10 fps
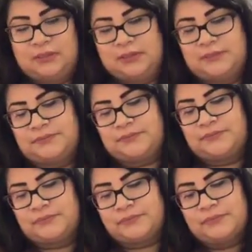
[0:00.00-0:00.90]

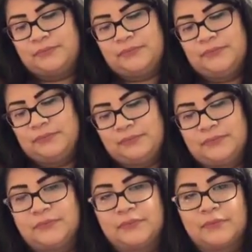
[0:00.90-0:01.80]

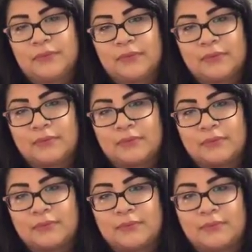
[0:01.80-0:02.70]

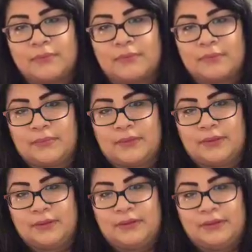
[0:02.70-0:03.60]

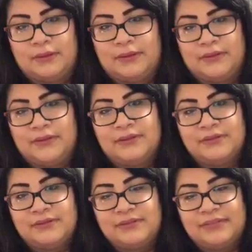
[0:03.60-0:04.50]

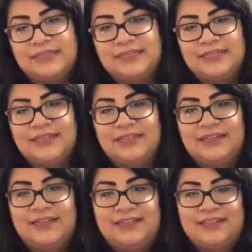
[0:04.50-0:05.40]

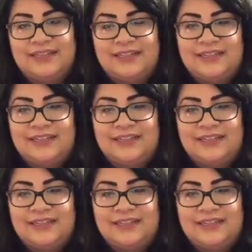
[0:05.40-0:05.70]
(silence)